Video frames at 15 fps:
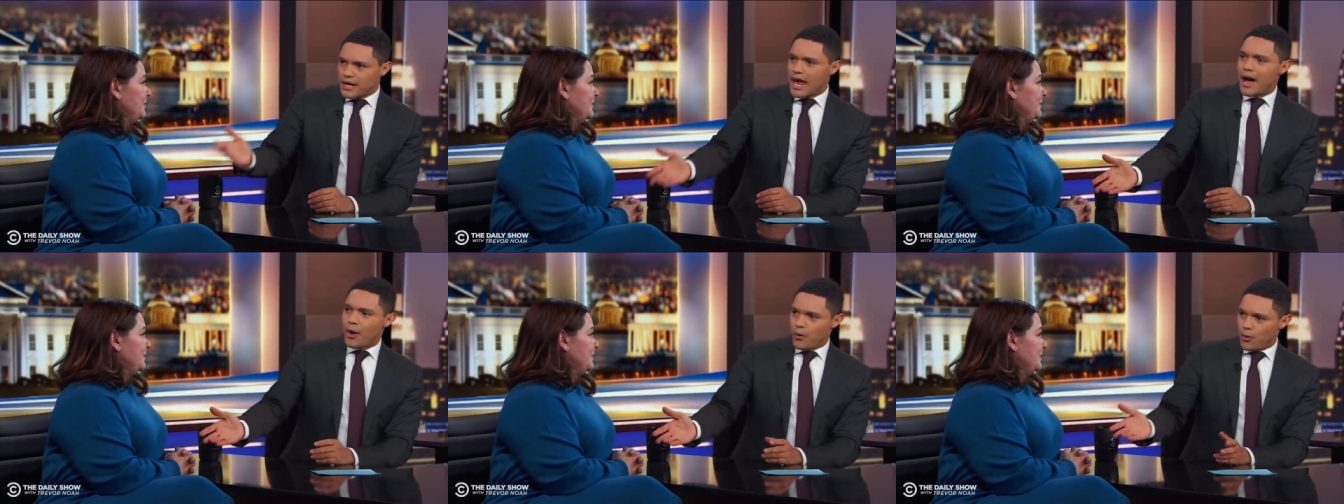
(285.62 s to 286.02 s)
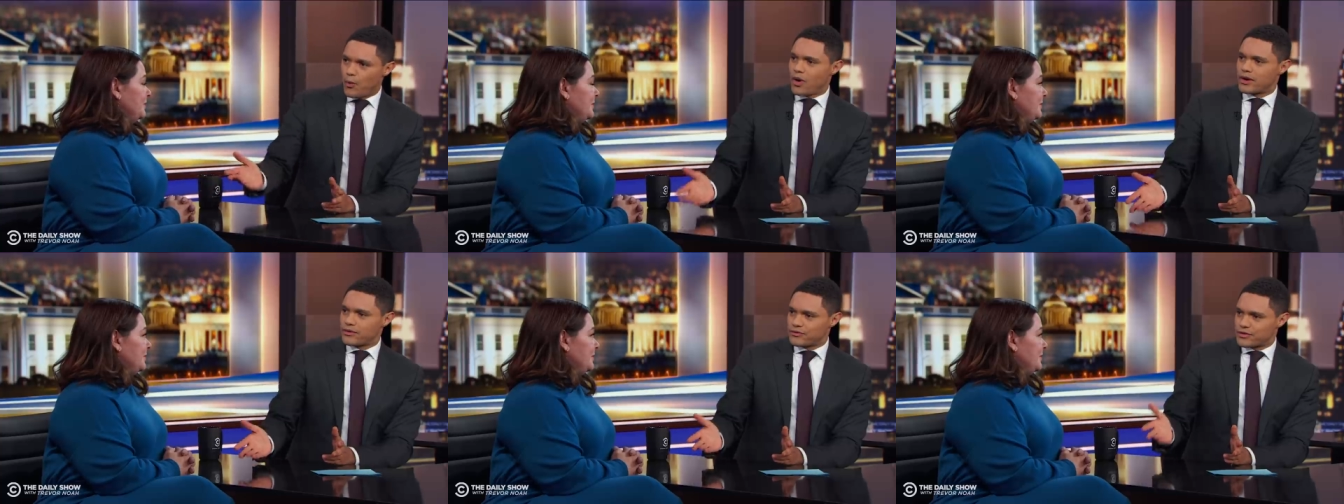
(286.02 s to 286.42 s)
now
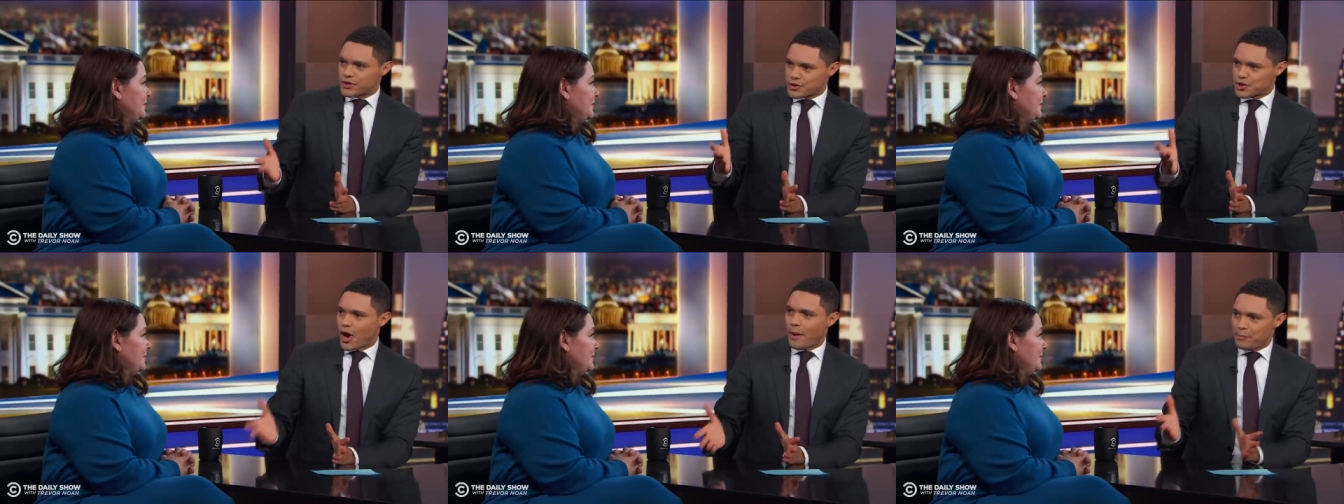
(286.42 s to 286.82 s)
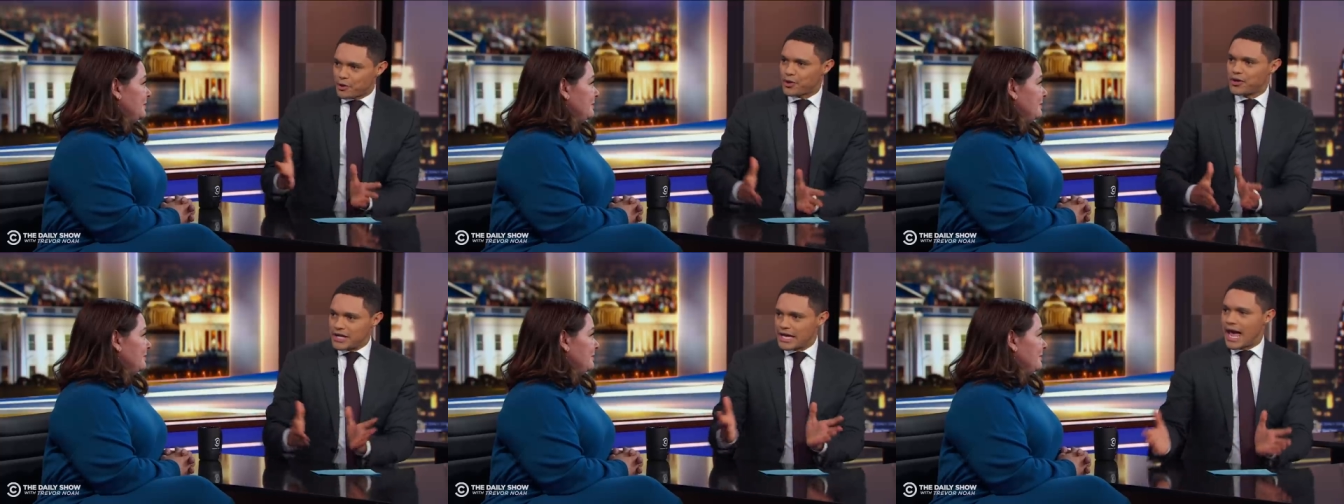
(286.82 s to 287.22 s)
one of the top
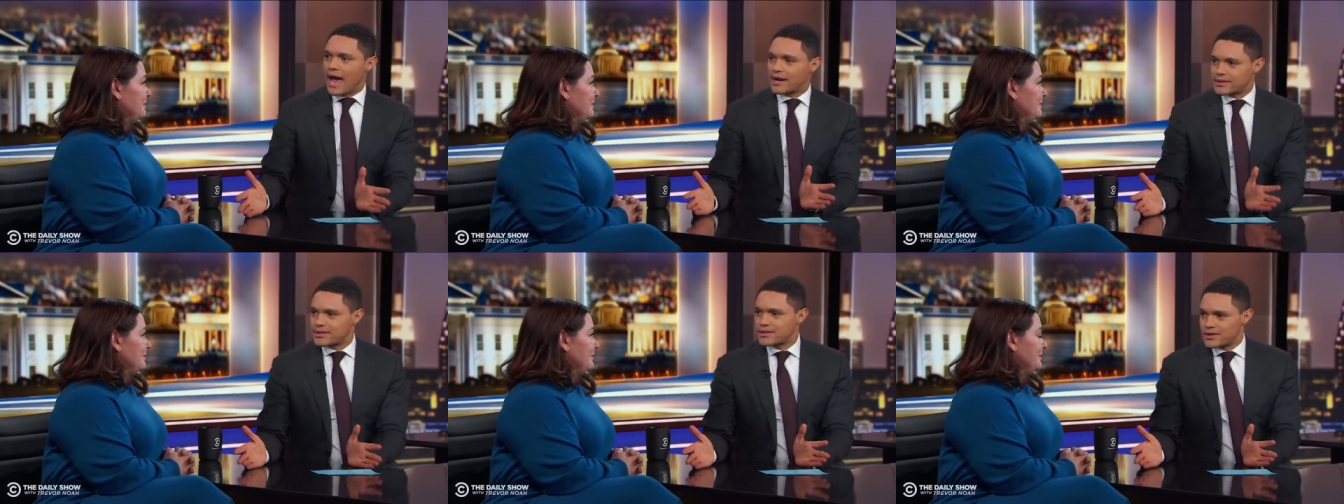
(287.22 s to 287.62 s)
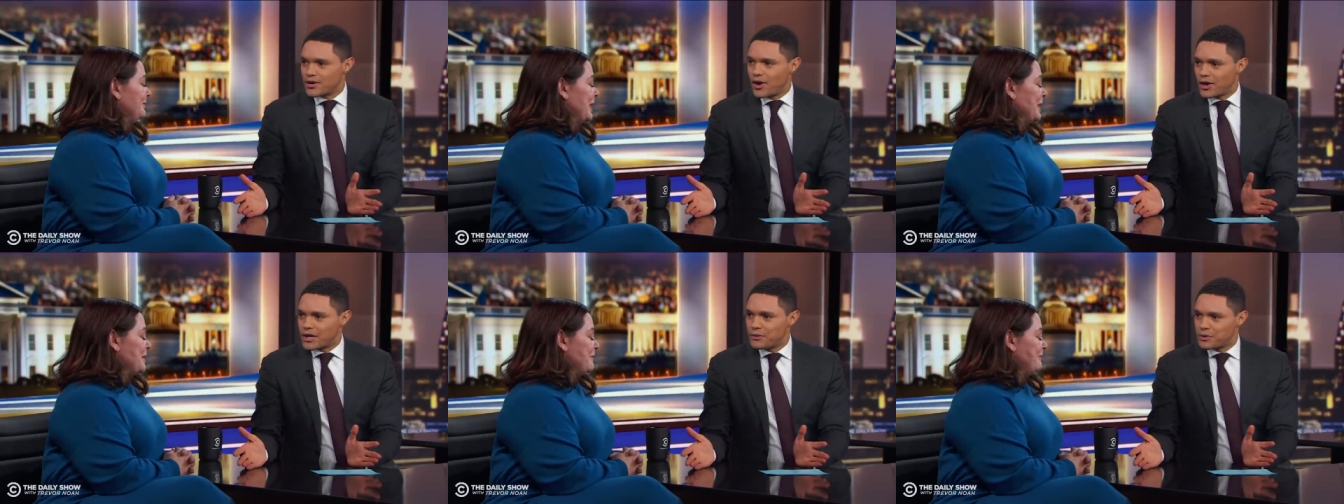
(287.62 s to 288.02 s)
earning actors in
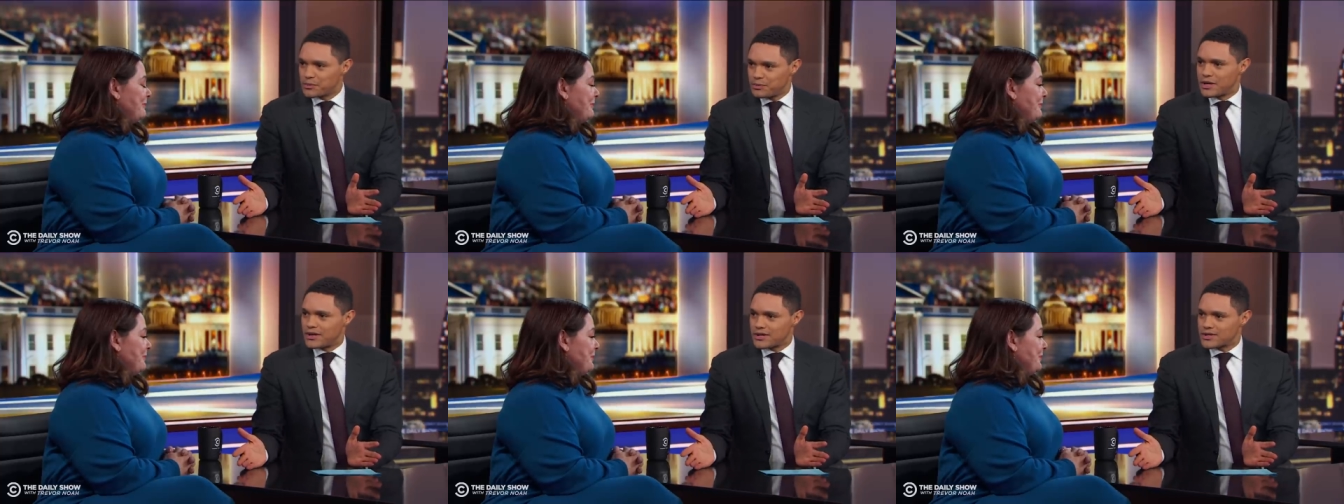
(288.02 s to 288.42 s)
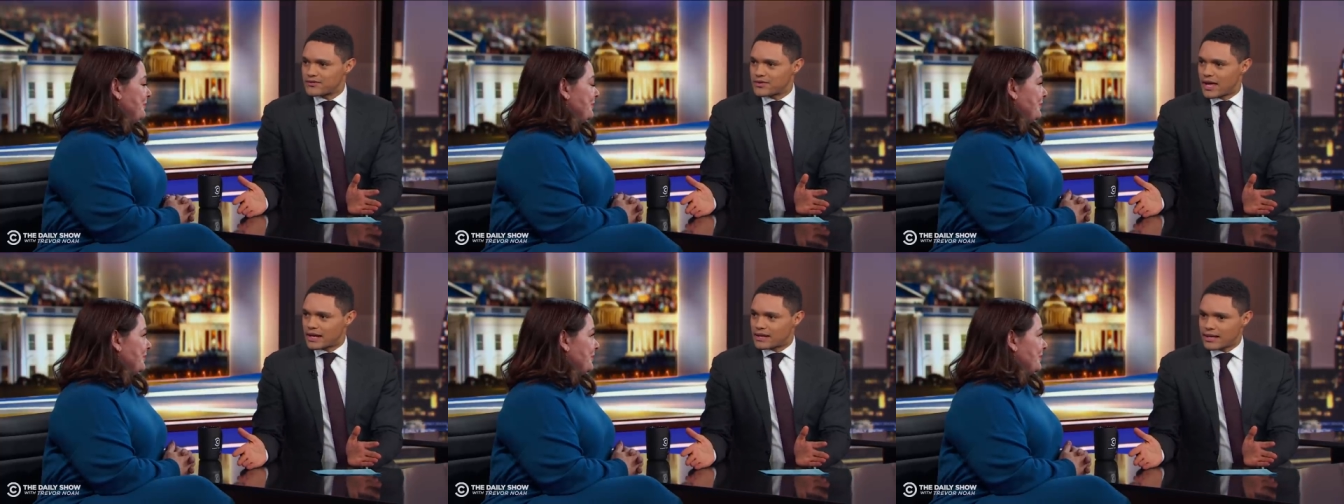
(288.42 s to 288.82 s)
Hollywood because
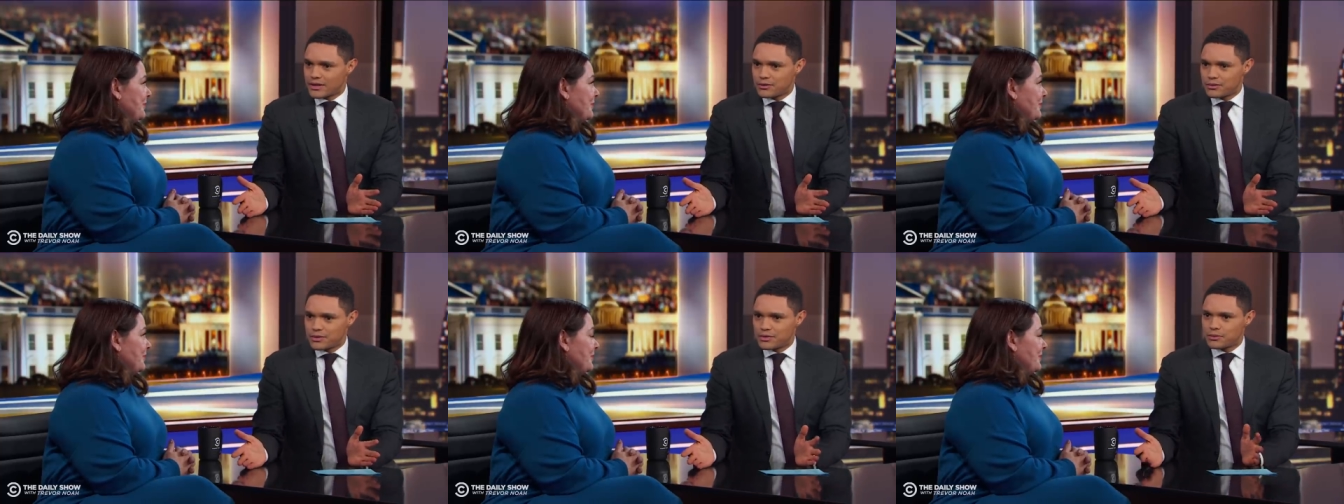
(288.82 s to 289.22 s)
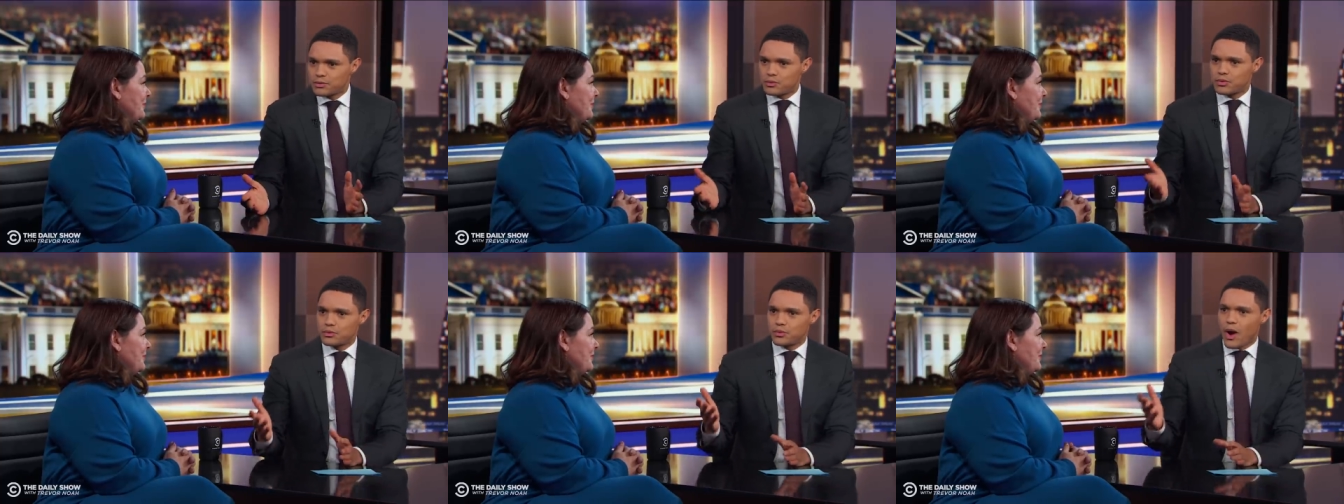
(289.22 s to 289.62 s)
of that. Like you, you
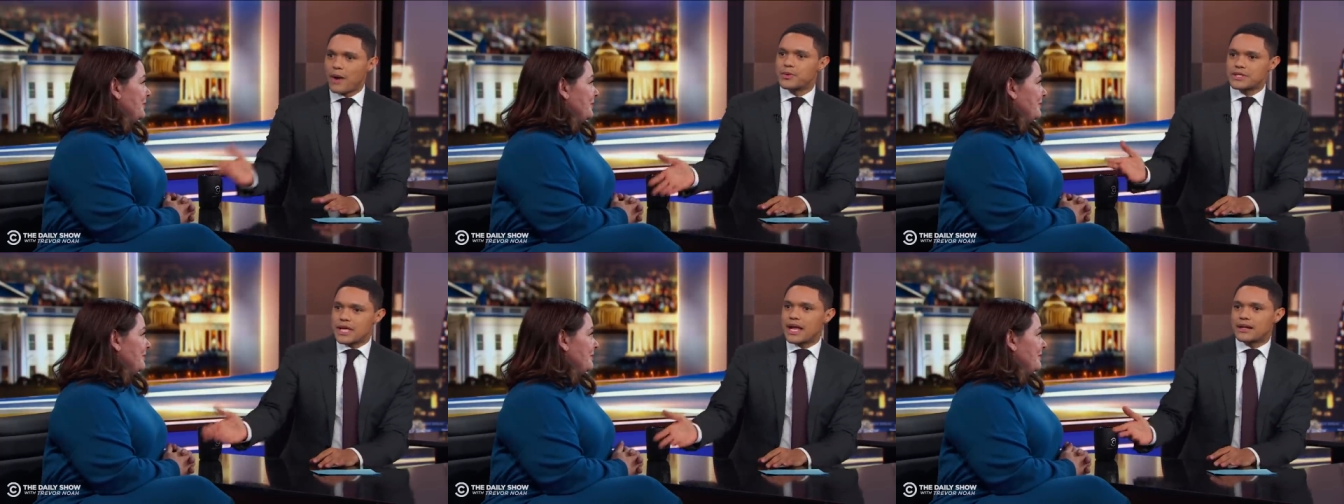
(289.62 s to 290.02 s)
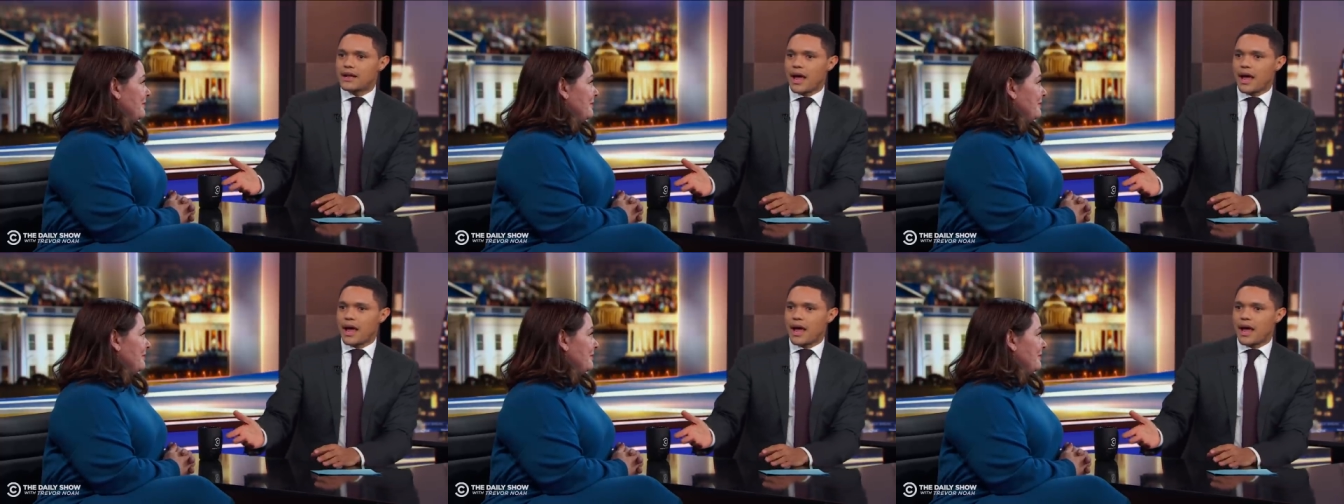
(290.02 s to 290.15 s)
why was that